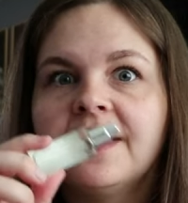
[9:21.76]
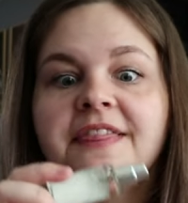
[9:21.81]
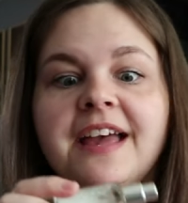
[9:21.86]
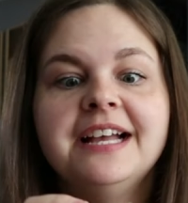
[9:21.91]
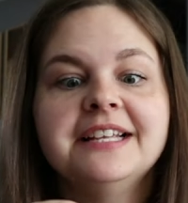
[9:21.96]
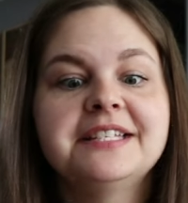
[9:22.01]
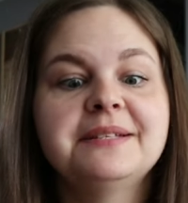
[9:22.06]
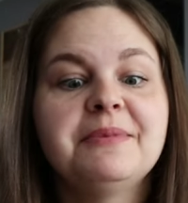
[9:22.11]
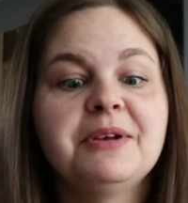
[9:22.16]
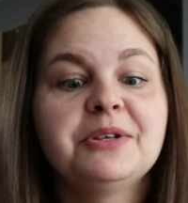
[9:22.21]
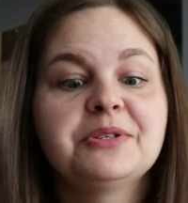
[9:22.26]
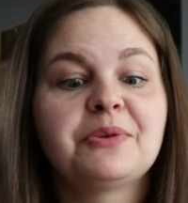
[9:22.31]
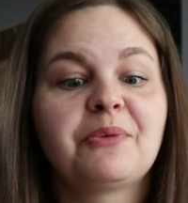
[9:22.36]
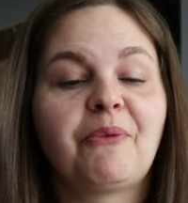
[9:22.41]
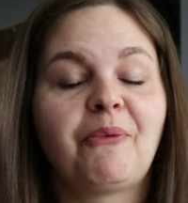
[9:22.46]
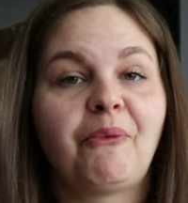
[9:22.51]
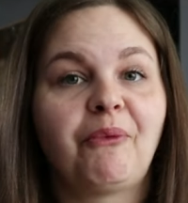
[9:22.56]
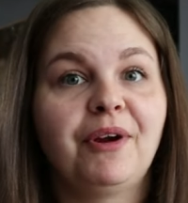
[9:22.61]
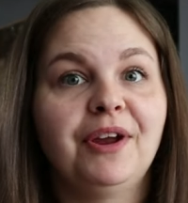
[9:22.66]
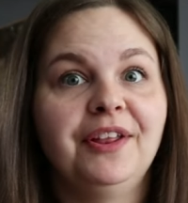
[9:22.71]
That smells
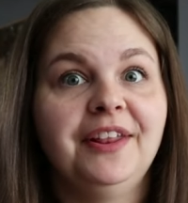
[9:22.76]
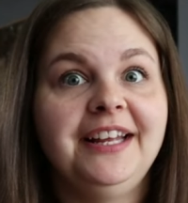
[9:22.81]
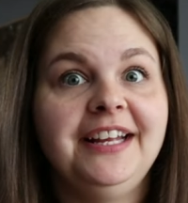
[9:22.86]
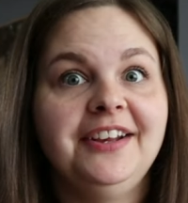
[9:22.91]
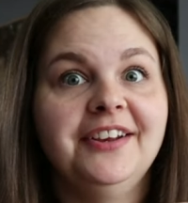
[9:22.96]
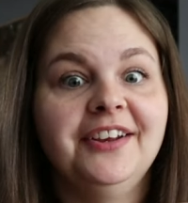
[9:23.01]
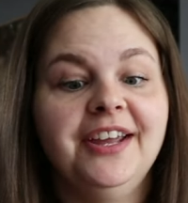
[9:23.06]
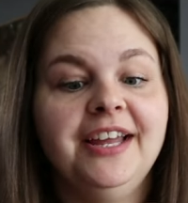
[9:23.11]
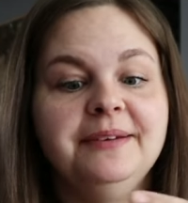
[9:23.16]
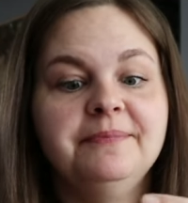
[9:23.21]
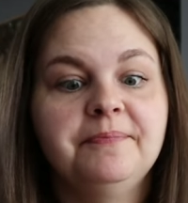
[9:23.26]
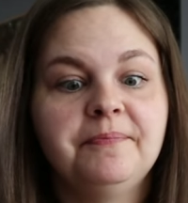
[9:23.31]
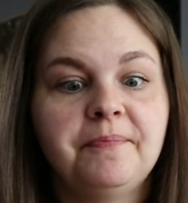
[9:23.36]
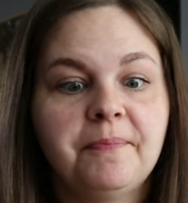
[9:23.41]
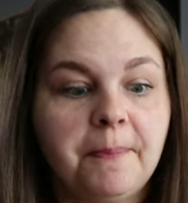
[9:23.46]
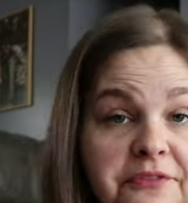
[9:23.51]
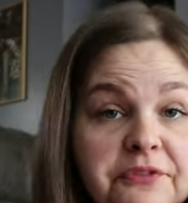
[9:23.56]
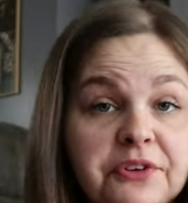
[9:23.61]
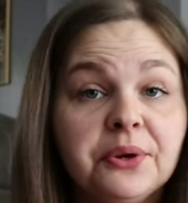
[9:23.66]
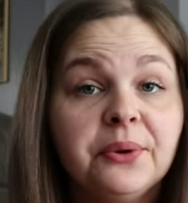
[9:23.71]
really good.
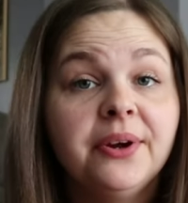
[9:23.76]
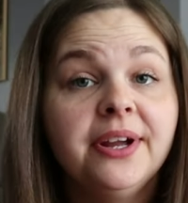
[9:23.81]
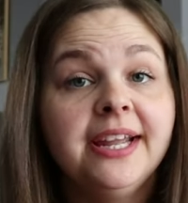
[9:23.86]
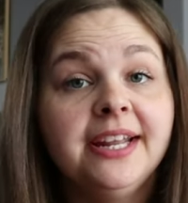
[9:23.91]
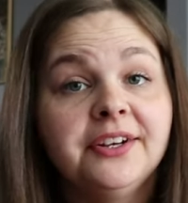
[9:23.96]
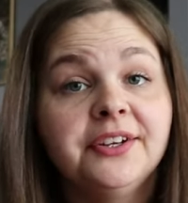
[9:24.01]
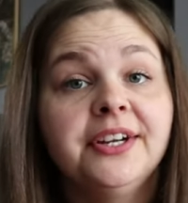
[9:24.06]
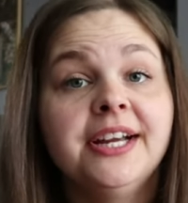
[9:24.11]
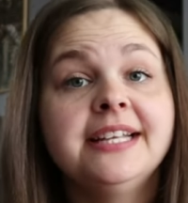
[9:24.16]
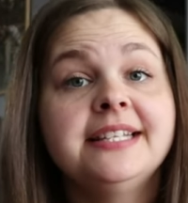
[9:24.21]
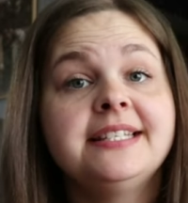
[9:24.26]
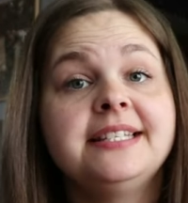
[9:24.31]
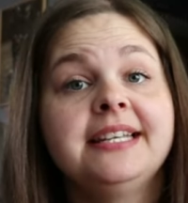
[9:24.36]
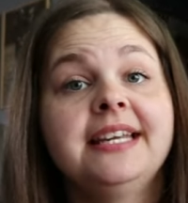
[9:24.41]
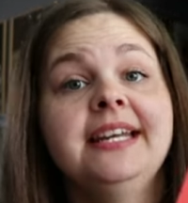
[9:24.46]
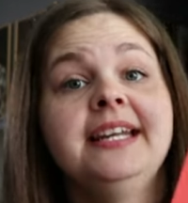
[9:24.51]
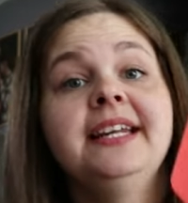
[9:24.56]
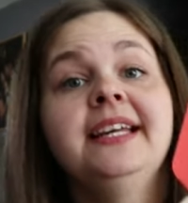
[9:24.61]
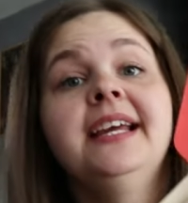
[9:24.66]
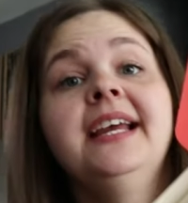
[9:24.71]
If you're
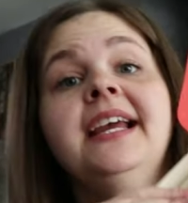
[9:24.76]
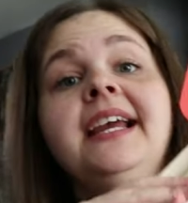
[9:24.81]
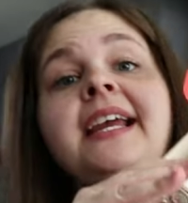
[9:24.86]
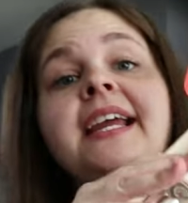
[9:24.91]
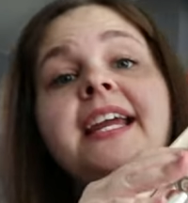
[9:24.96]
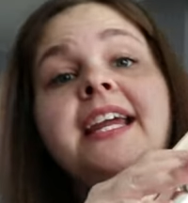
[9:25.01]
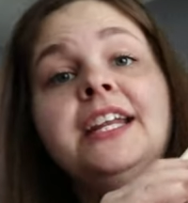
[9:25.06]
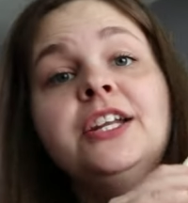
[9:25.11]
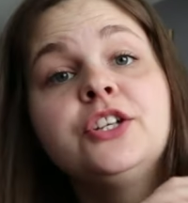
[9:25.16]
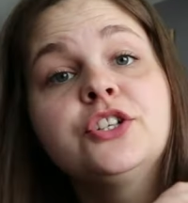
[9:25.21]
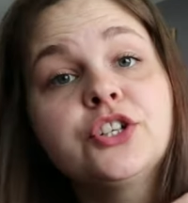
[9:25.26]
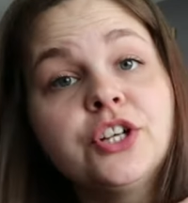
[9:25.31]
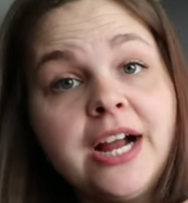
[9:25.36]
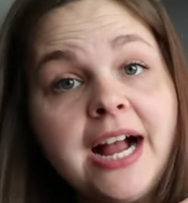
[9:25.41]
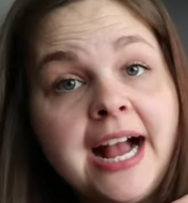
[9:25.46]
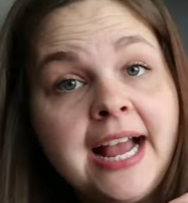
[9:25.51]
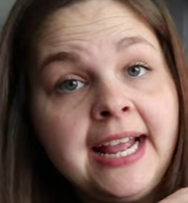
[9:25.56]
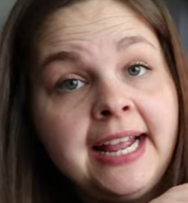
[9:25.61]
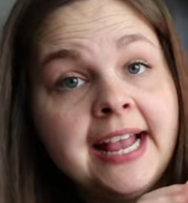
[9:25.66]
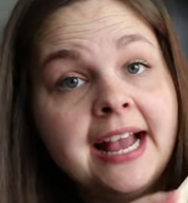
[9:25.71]
interested in
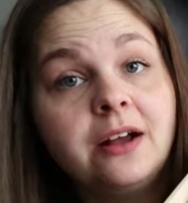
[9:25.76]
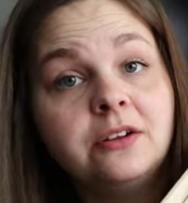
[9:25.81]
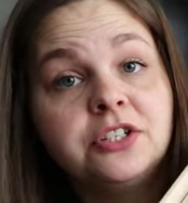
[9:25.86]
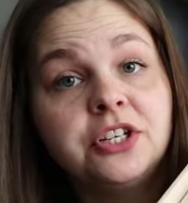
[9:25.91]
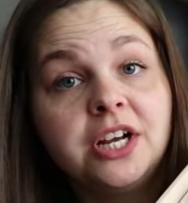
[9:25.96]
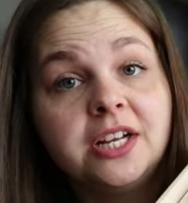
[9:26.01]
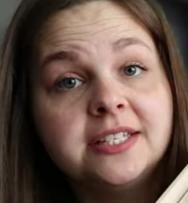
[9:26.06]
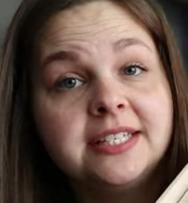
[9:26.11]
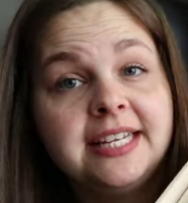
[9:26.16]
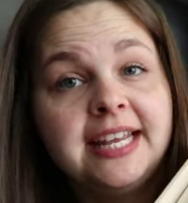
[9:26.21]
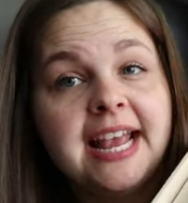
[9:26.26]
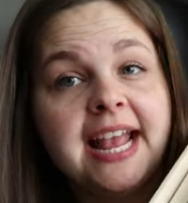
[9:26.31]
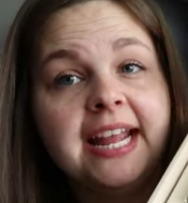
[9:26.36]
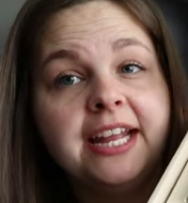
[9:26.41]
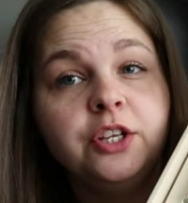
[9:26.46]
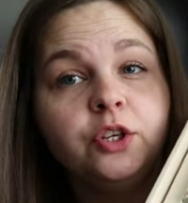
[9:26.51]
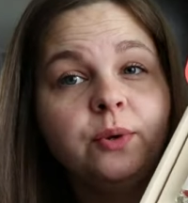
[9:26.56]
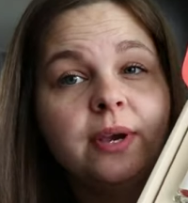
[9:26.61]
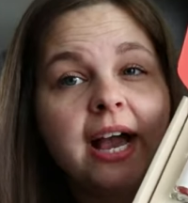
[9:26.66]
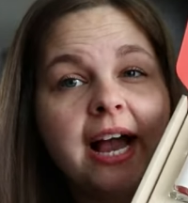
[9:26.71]
trying out
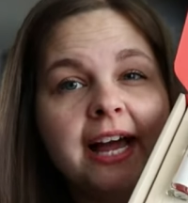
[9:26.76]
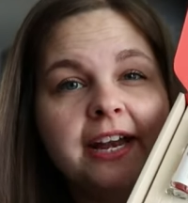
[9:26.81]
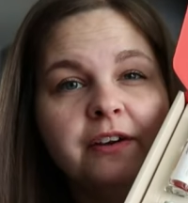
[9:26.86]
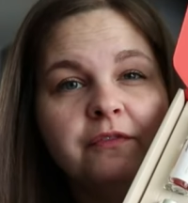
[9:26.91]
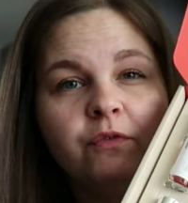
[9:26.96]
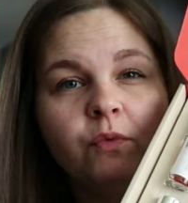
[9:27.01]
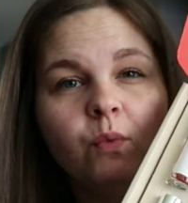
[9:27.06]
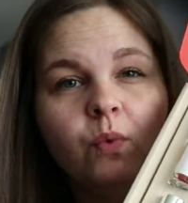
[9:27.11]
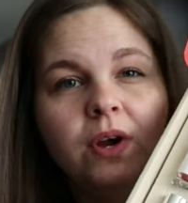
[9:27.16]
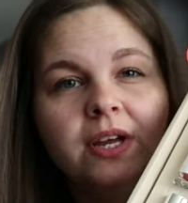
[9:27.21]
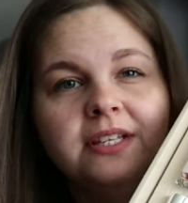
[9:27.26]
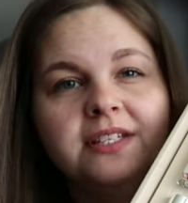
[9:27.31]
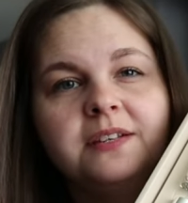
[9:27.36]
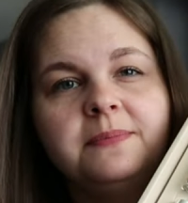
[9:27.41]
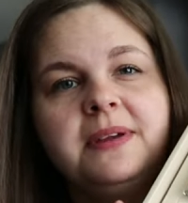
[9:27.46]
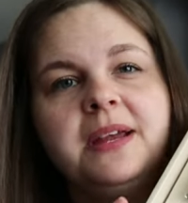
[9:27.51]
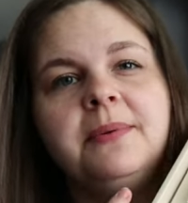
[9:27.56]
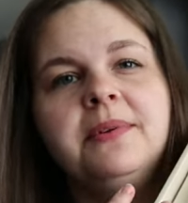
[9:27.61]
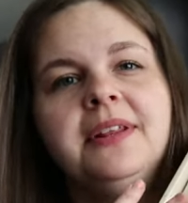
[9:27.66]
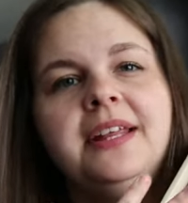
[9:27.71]
Dossier and you kind of want
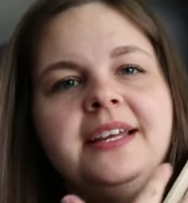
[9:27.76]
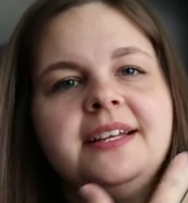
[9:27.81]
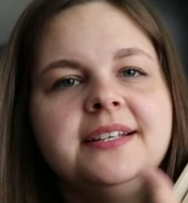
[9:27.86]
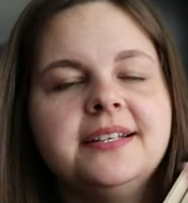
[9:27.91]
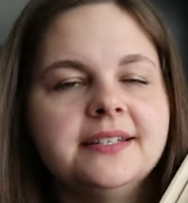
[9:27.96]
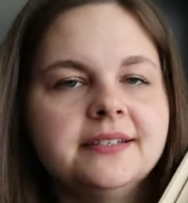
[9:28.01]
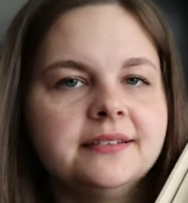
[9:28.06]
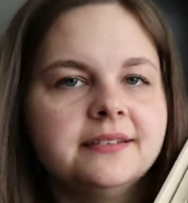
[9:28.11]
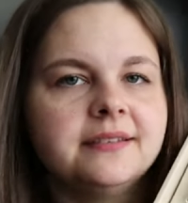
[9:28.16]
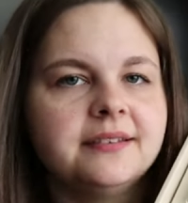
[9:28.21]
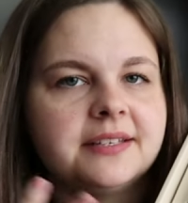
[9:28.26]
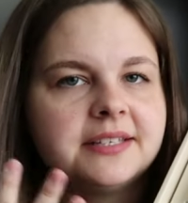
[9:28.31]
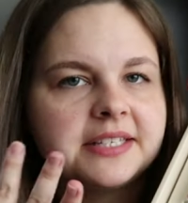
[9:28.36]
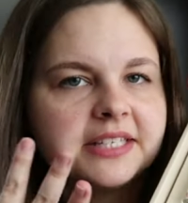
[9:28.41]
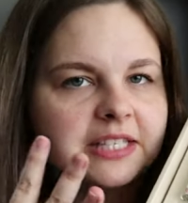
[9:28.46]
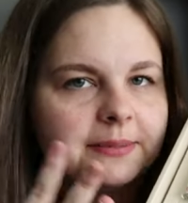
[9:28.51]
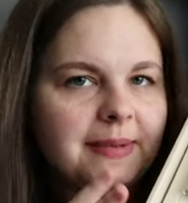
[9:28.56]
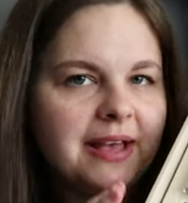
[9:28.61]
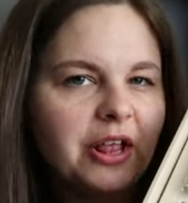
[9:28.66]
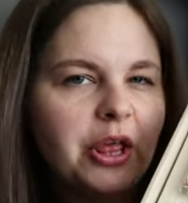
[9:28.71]
to be able to like
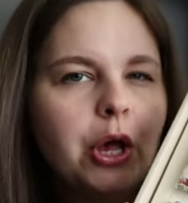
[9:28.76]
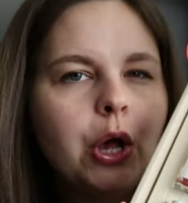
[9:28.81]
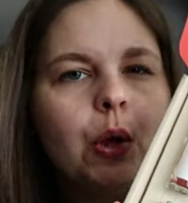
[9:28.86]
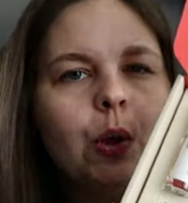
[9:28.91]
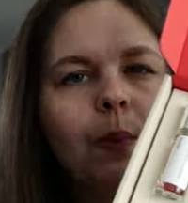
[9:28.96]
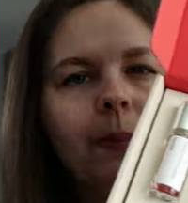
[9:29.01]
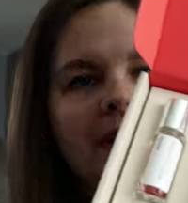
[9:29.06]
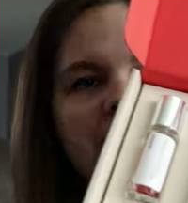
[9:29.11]
smell a whole